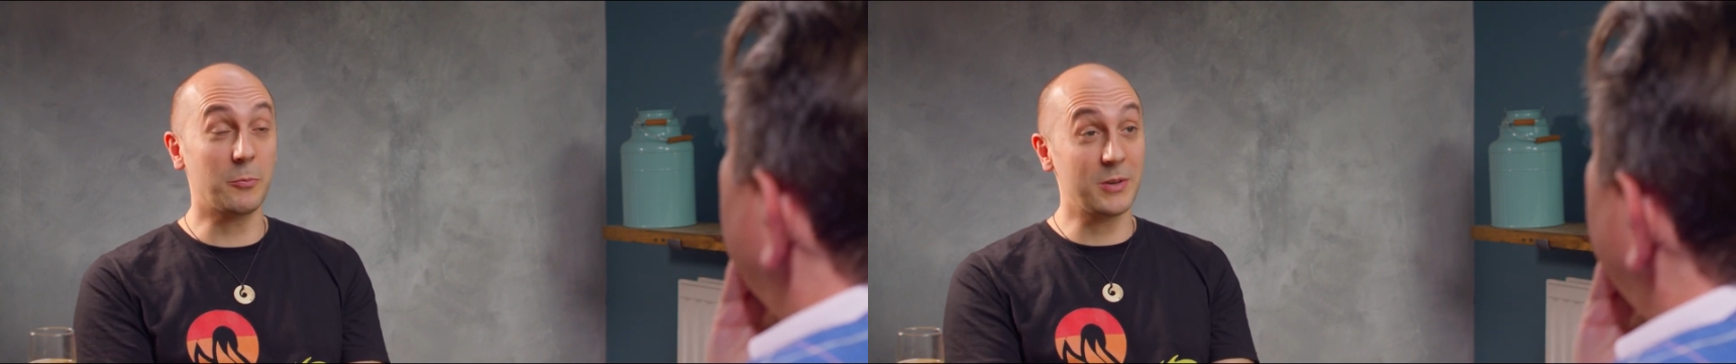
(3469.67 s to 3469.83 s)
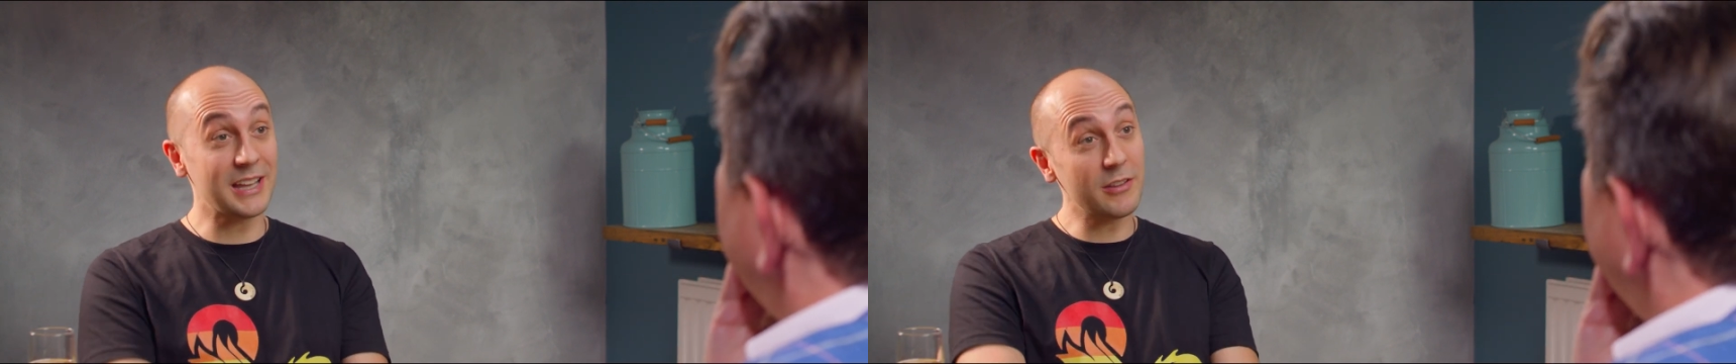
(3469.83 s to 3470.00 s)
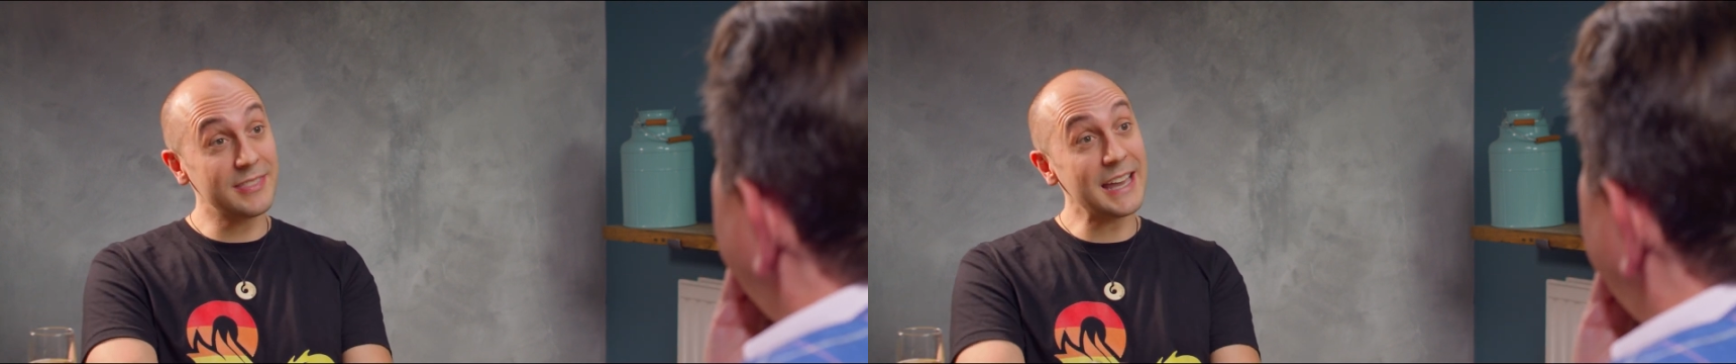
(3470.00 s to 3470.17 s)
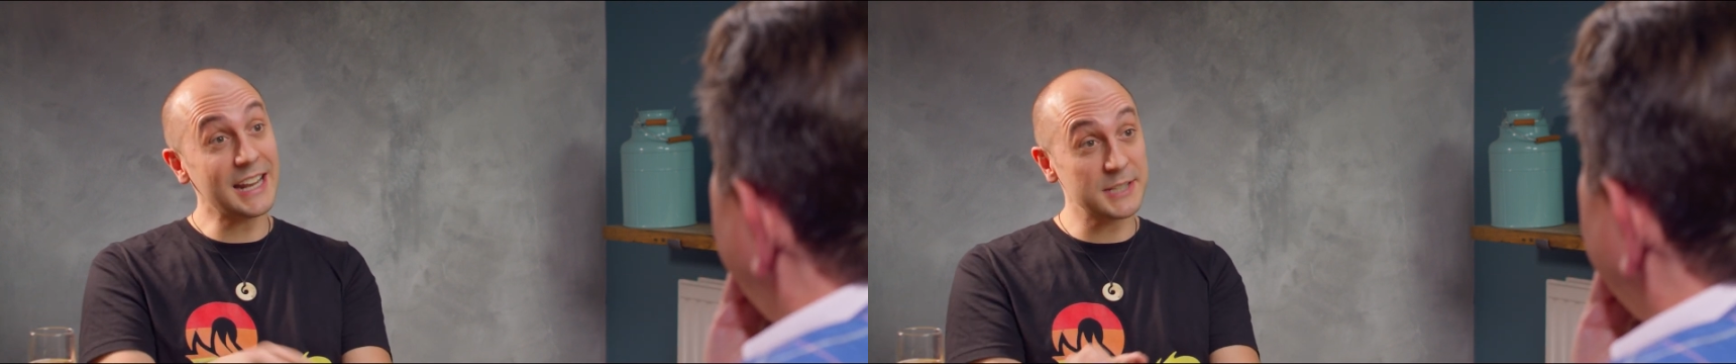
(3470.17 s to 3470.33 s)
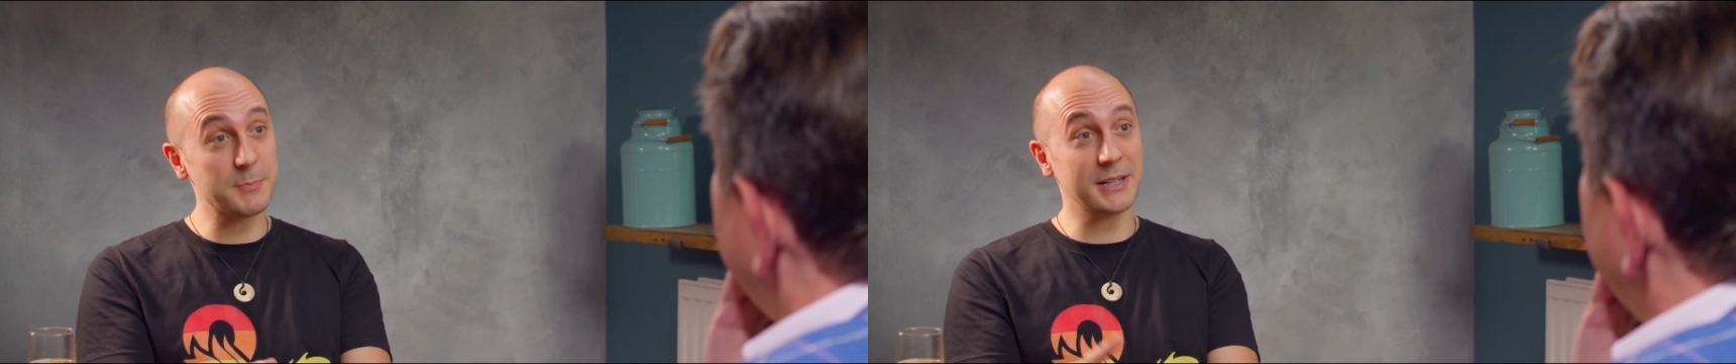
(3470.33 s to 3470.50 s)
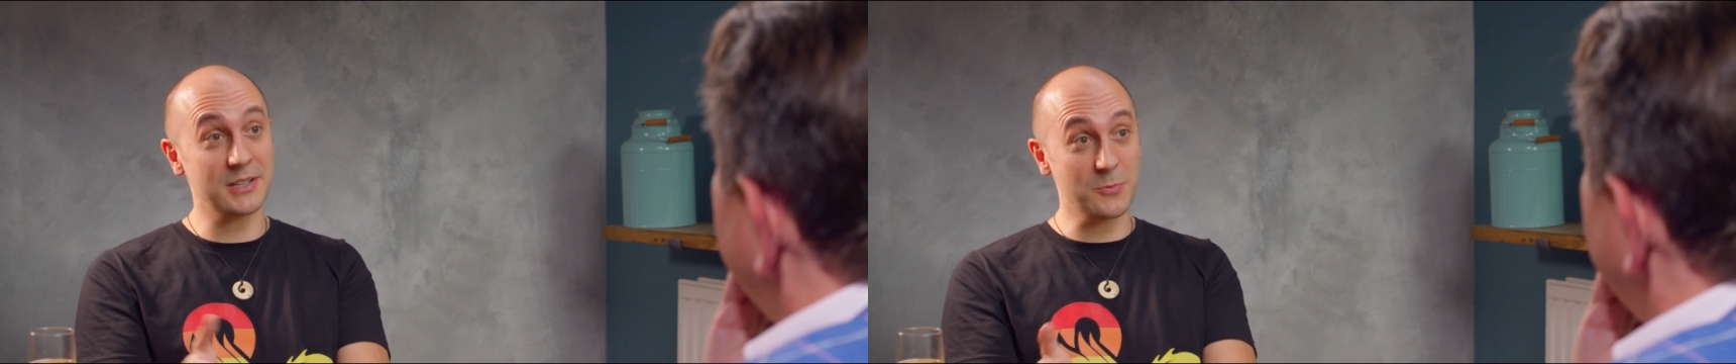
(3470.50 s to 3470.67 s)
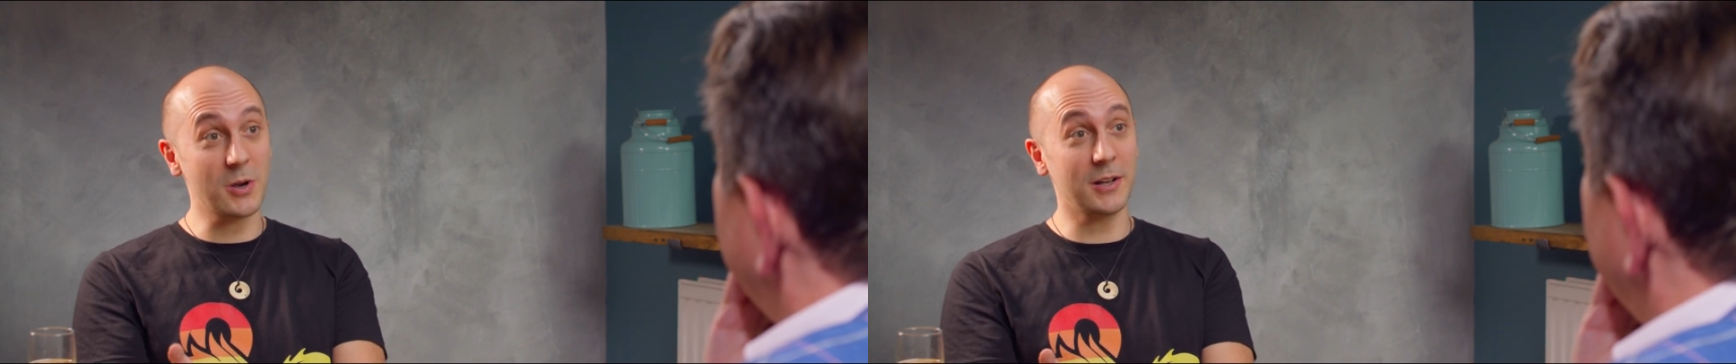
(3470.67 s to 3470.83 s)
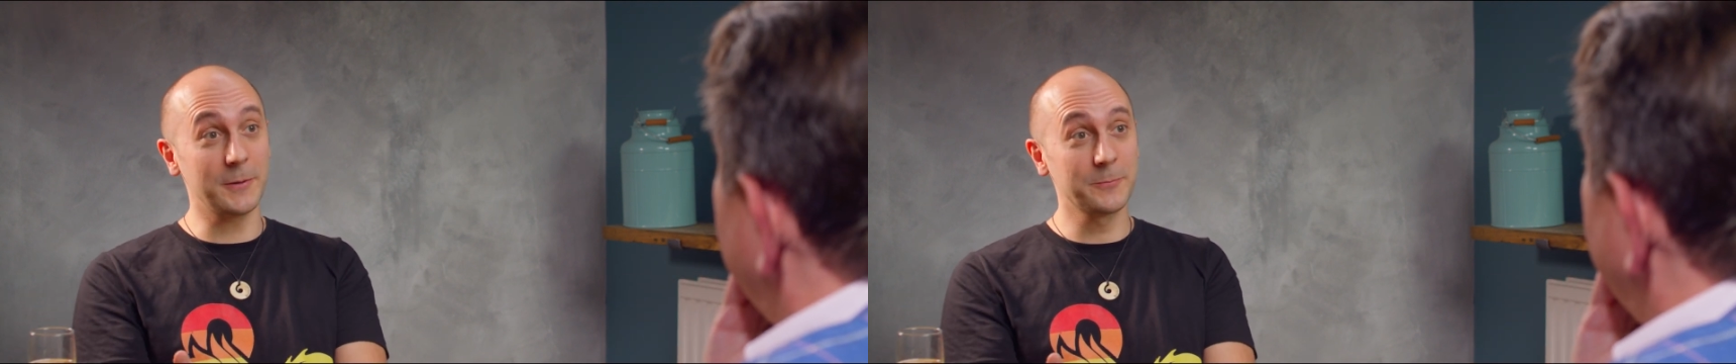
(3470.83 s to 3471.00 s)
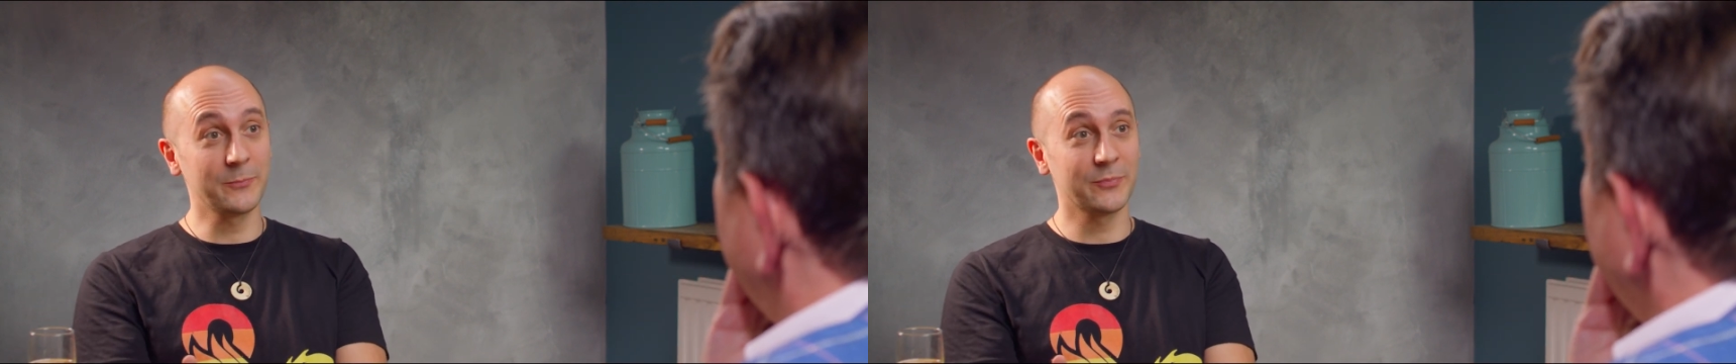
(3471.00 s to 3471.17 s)
But without that aspect as
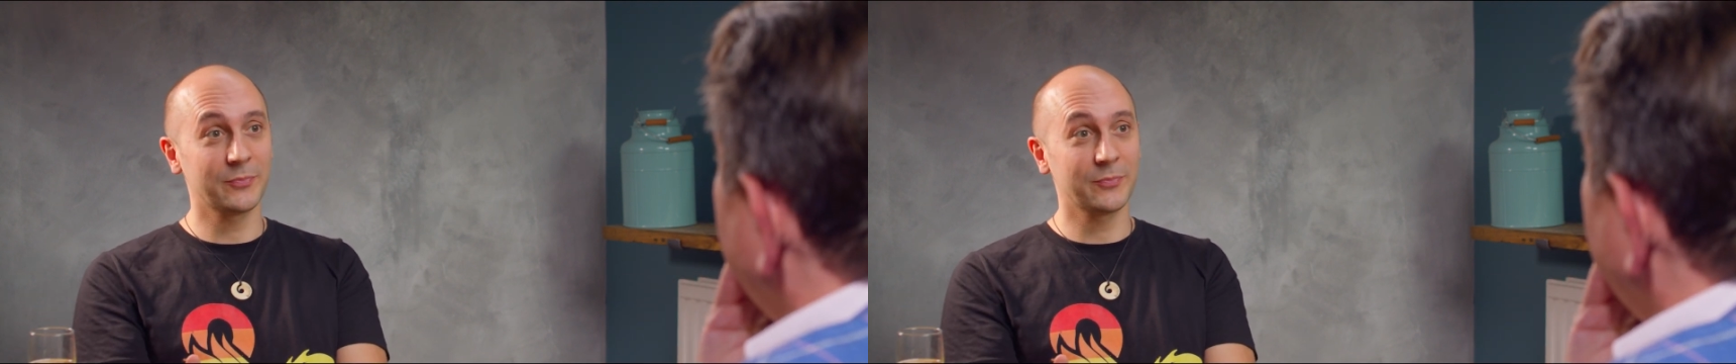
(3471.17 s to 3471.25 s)
well,